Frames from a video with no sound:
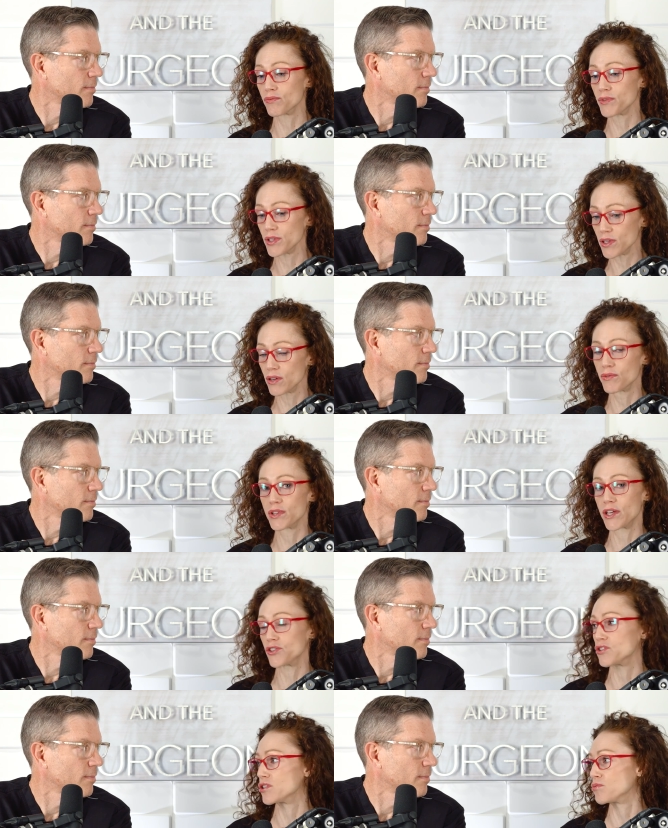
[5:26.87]
Speaker 1: a really good
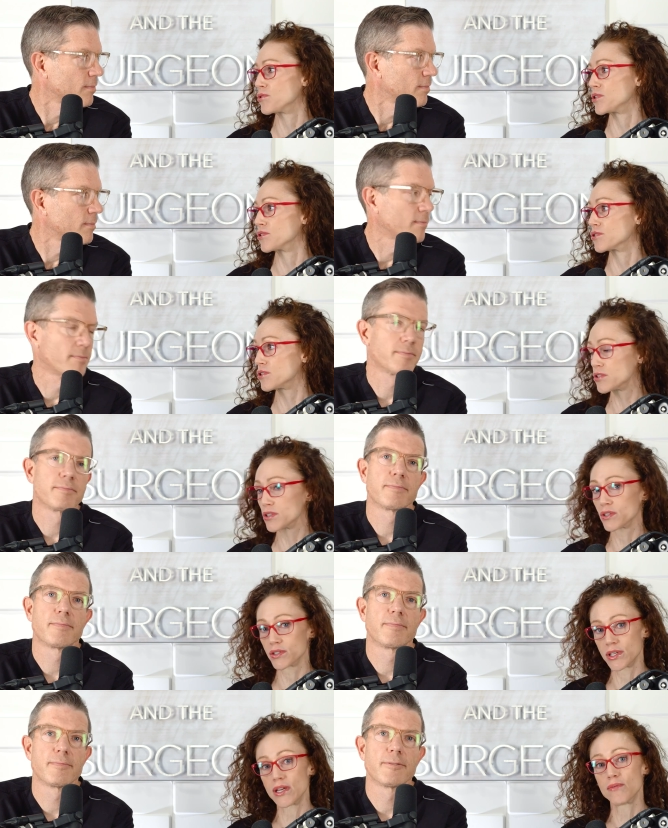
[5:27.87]
relationship with your
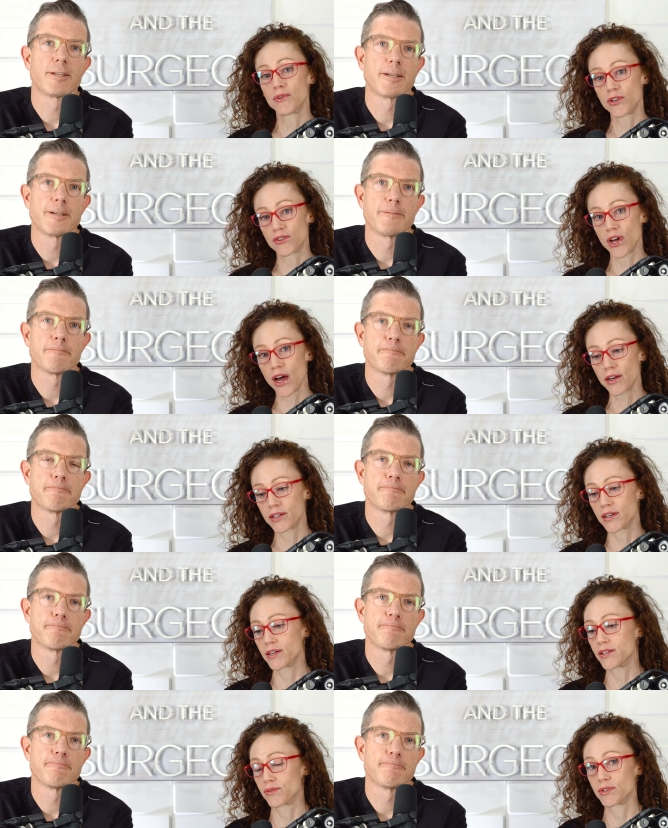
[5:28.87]
surgical team and your
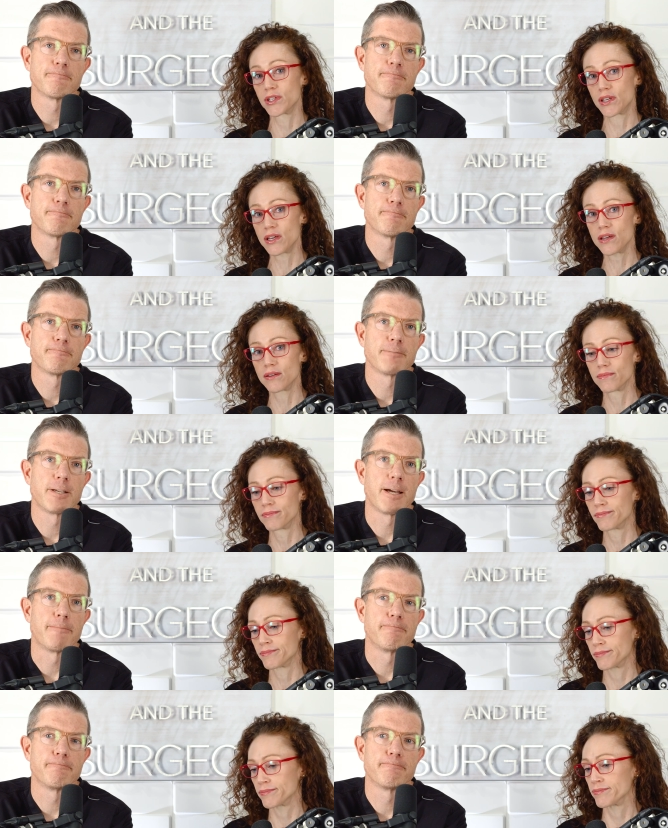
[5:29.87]
doctor is really key.
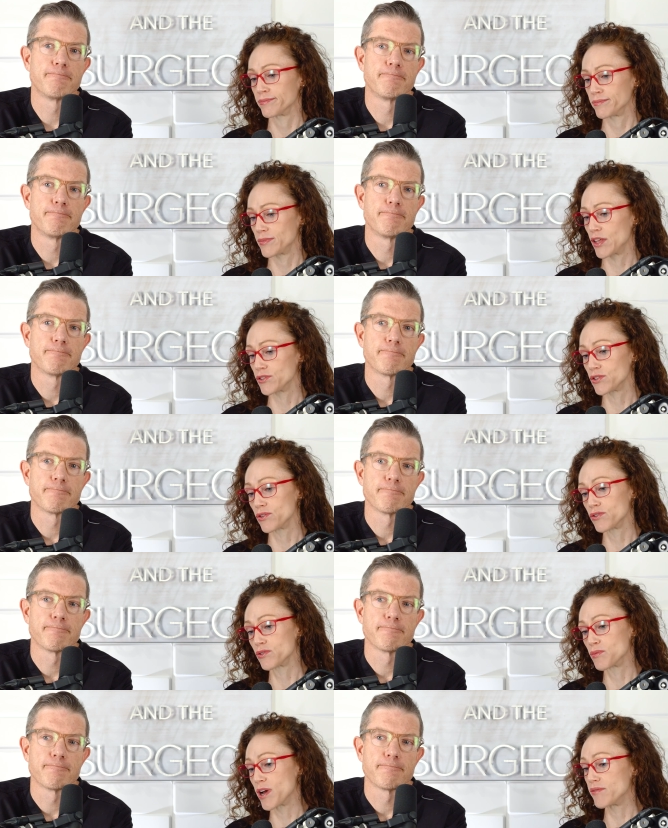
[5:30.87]
Yeah. So, so
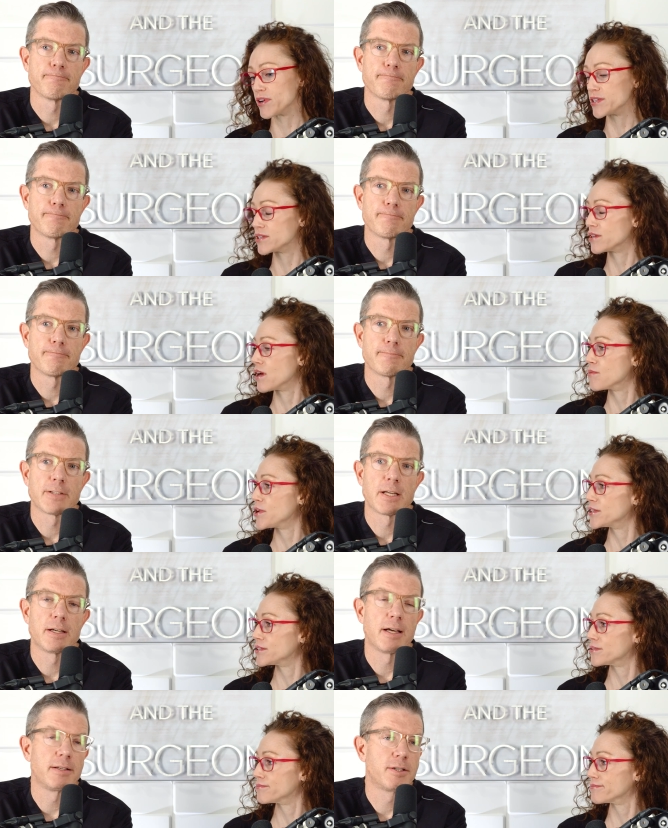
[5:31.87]
those are my advice and
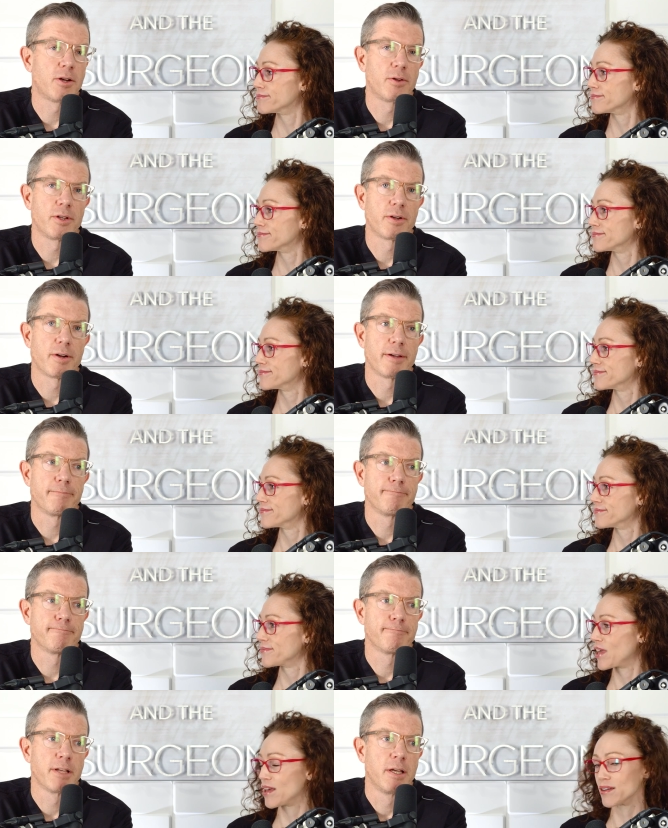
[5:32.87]
comments.
Speaker 2: I totally agree.
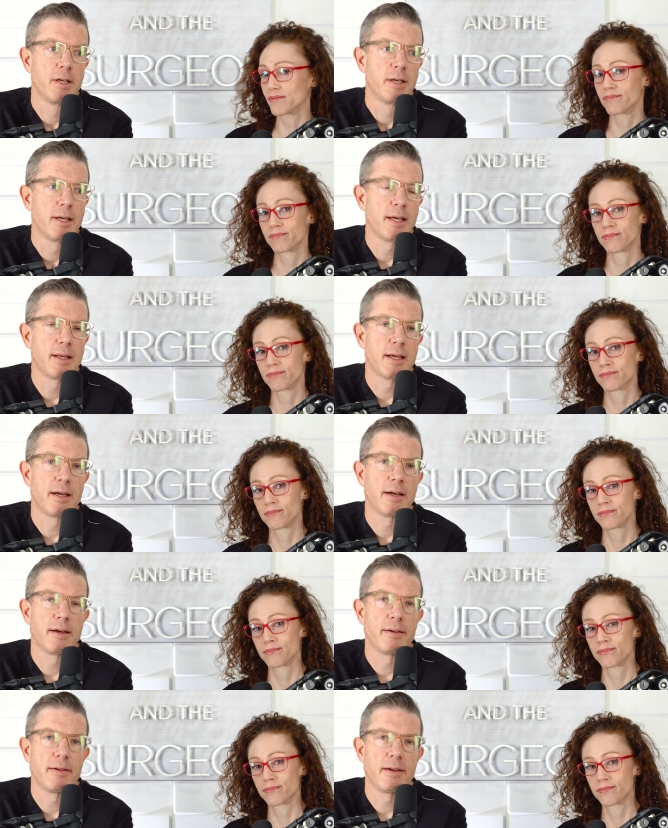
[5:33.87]
Yeah. And
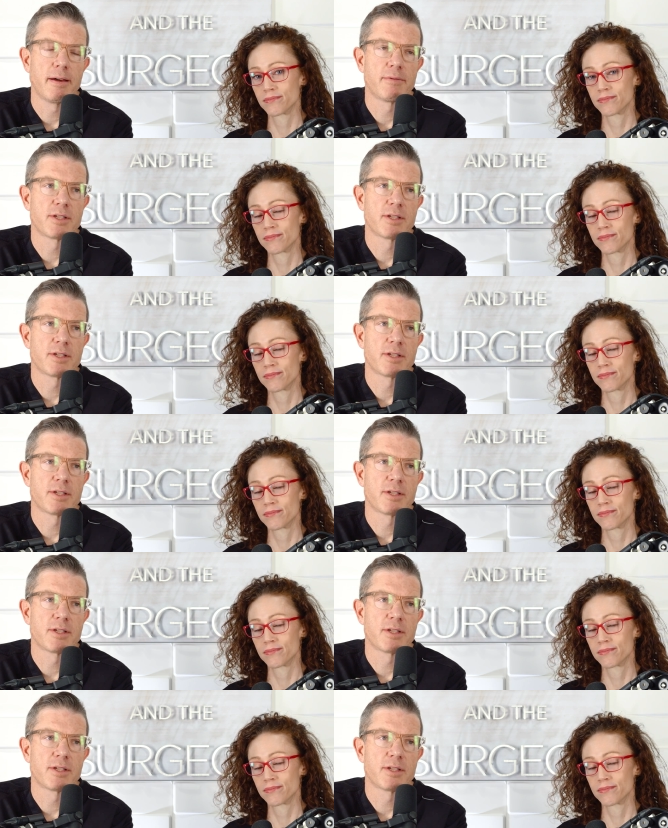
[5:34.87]
uh, I